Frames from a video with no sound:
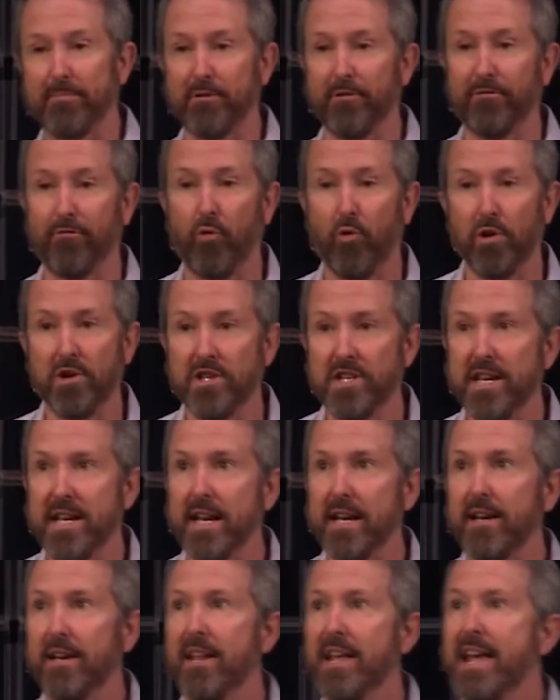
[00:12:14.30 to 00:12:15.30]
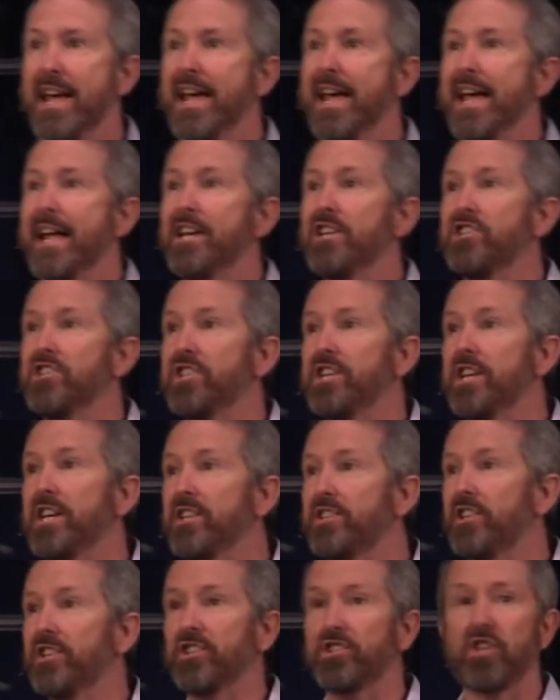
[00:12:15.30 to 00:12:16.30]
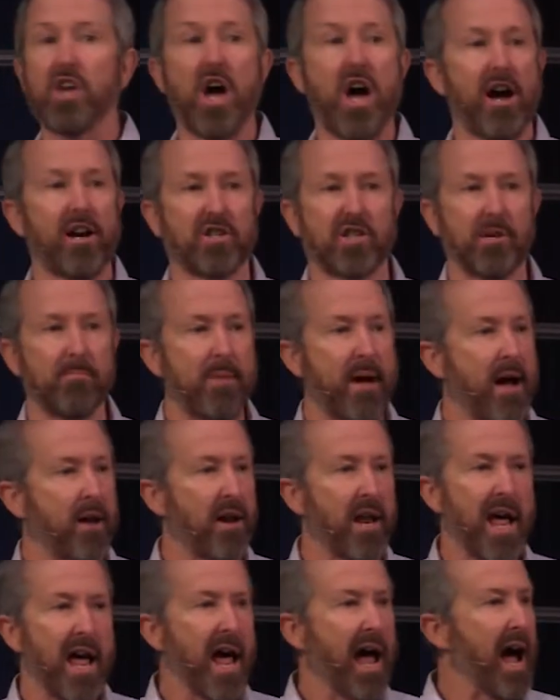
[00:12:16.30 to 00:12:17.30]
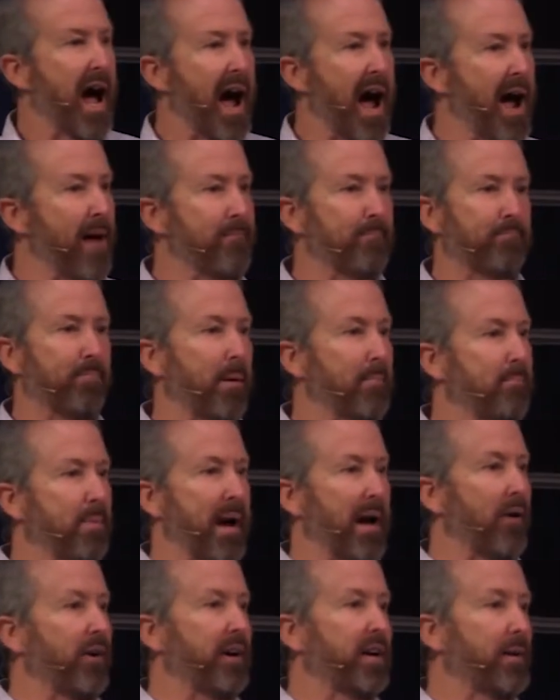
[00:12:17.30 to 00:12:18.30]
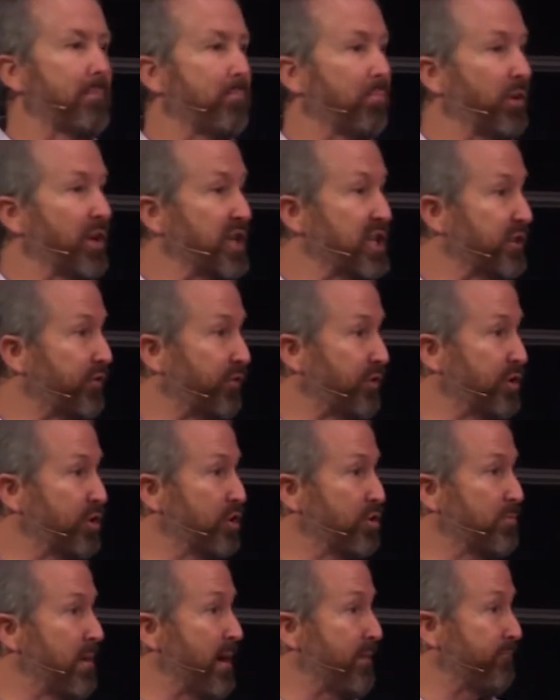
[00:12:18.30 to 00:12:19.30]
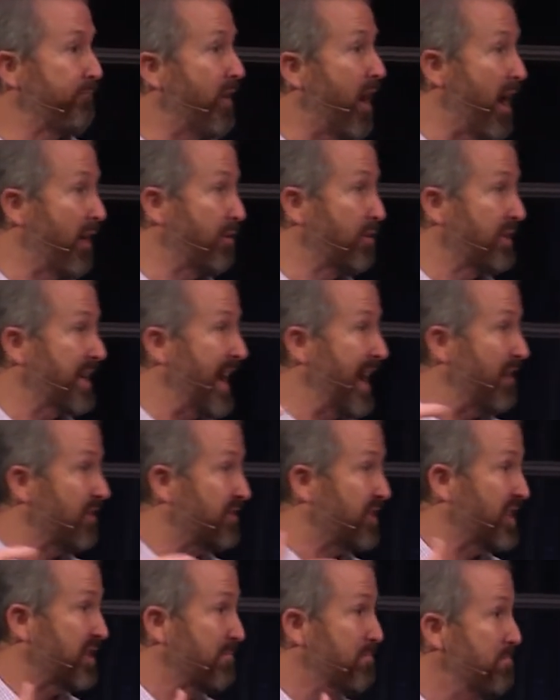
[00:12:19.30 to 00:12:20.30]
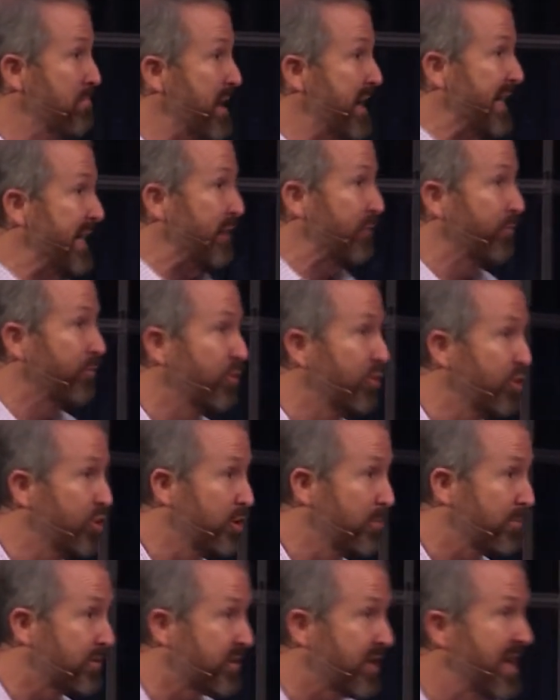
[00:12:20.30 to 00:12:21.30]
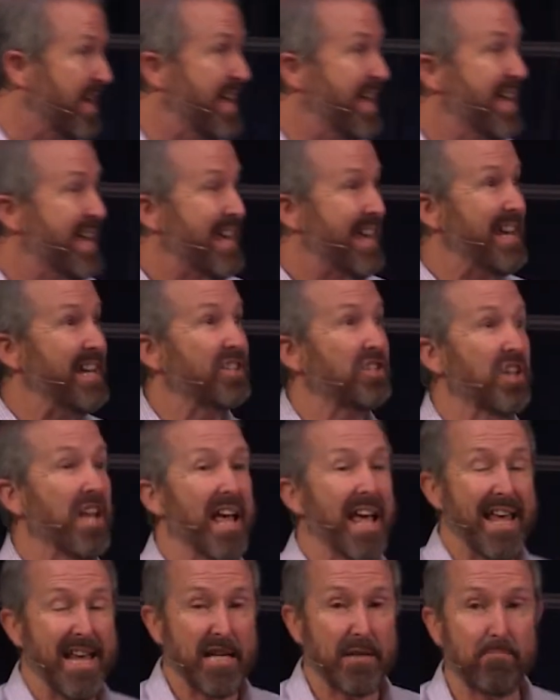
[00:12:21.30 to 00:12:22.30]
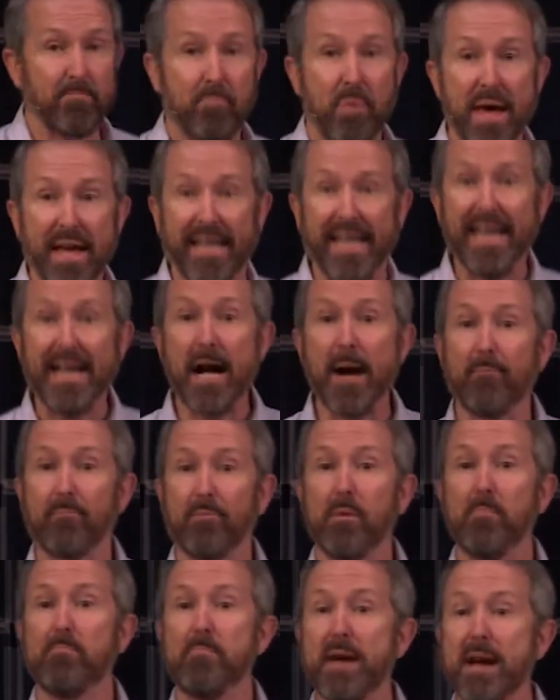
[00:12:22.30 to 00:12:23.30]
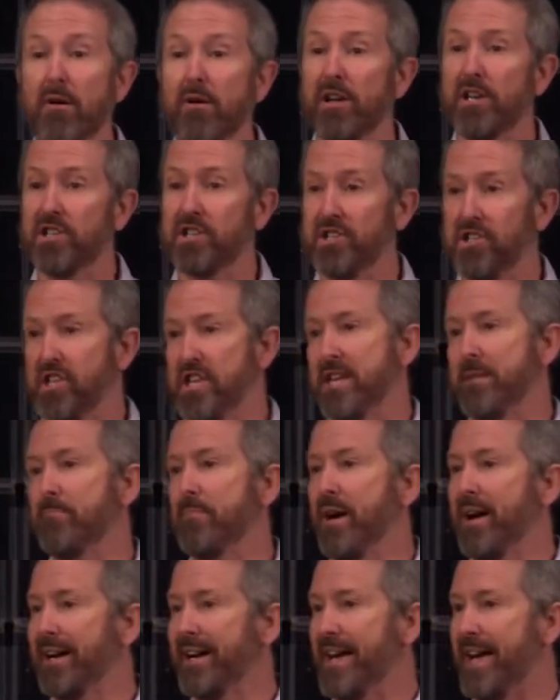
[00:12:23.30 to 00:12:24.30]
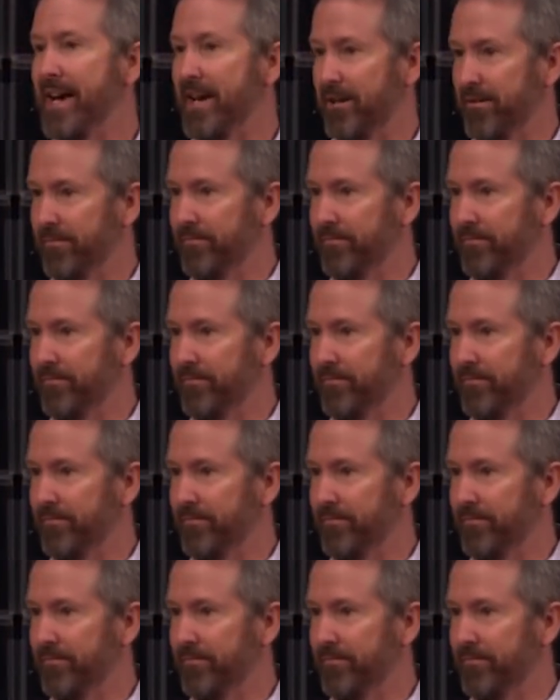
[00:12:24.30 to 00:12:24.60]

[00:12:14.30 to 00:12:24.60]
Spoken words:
14, and Jesus talks about, I'm preparing a place for you. My Father's house has many rooms. He's picking up the marriage theme again.